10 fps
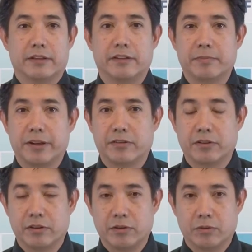Just make
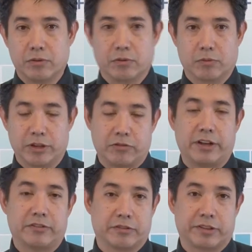sure you
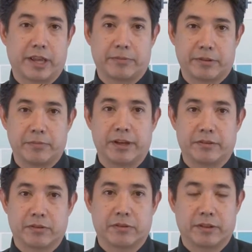retrace your steps to make
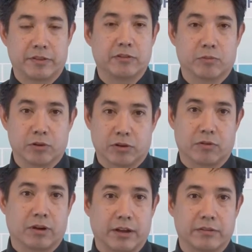sure that those
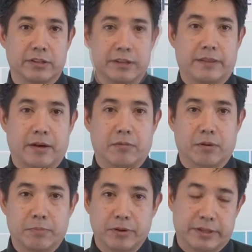workarounds that
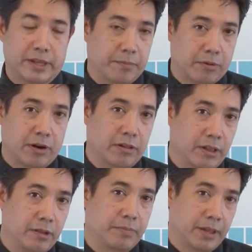were put
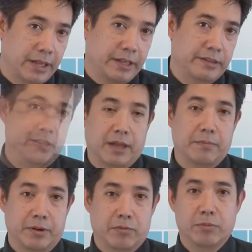temporarily in place can
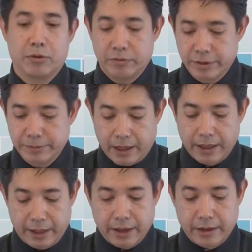be removed.
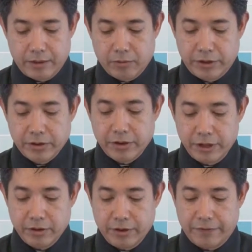And then returning
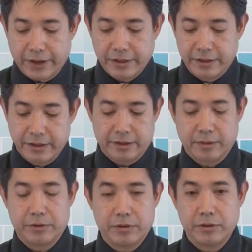your affected
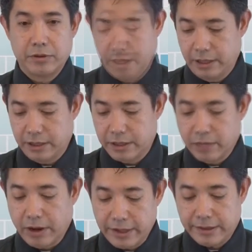system to its
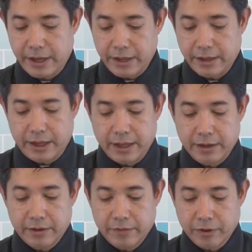ready state
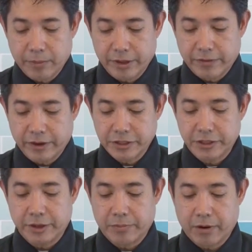and confirm it's
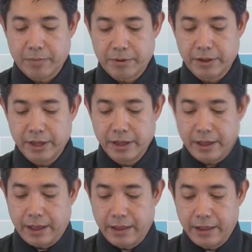functioning properly.
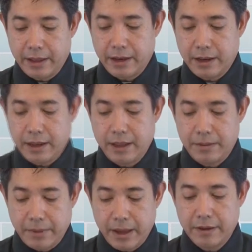And then it
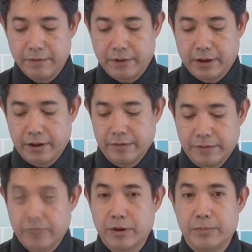may involve
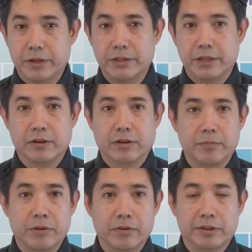rebuilding your
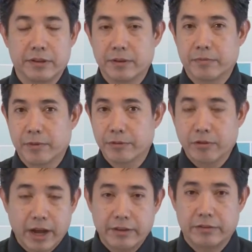computer system from
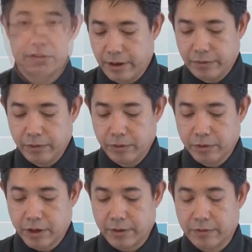scratch, and a full
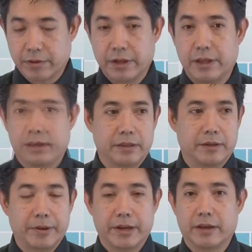recovery,
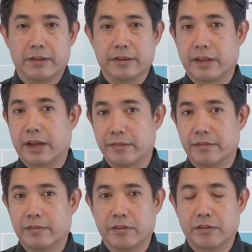depending on the size
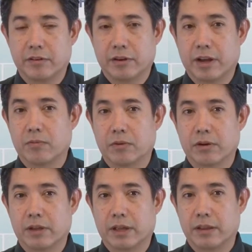of your
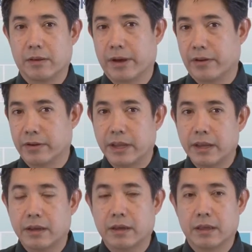network and the amount of
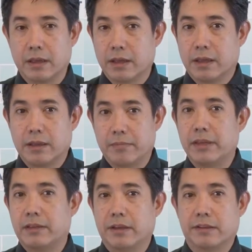data. It
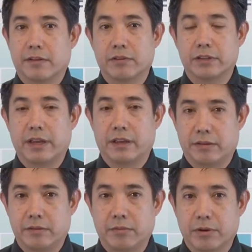may take several
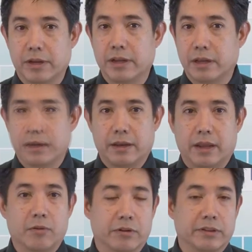days to bring a
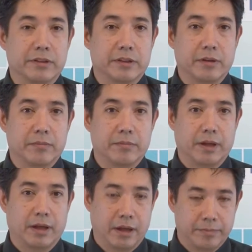network system
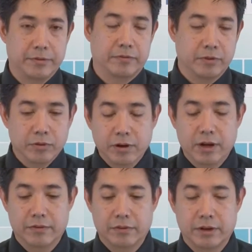up to full
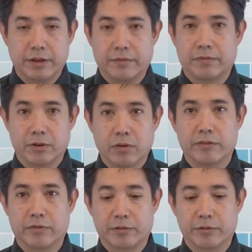recovery if you're going from